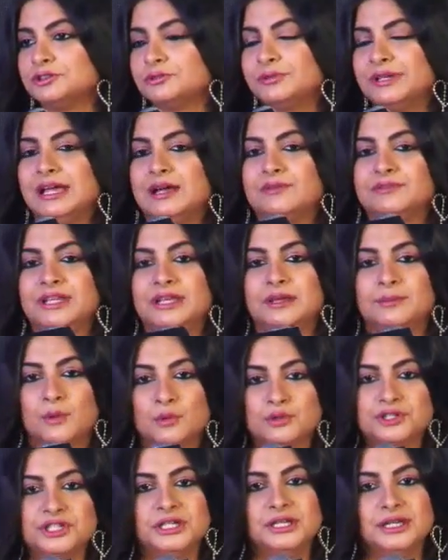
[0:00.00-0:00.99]
So we have the
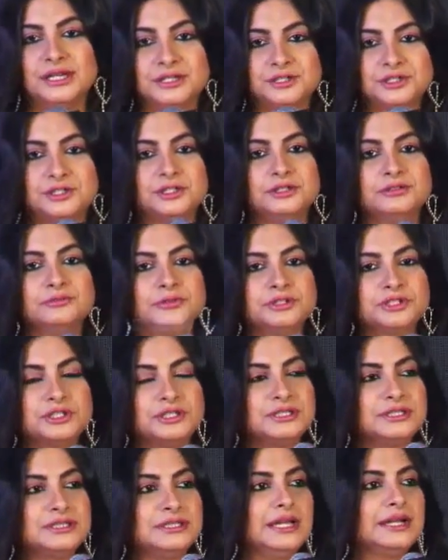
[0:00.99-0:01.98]
emoji collection, which
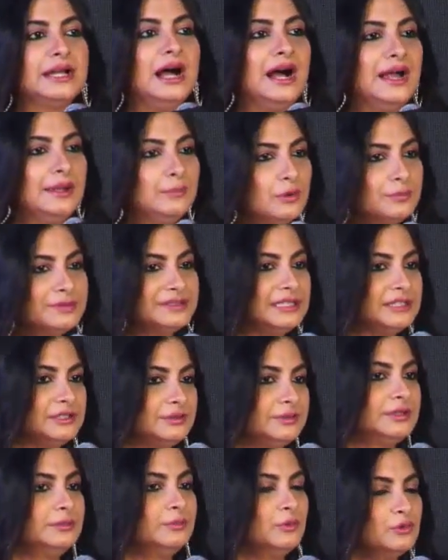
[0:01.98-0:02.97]
is like, I'm obsessed
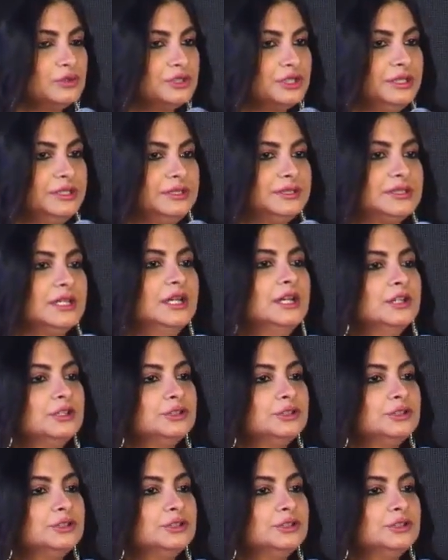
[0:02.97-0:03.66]
with emojis.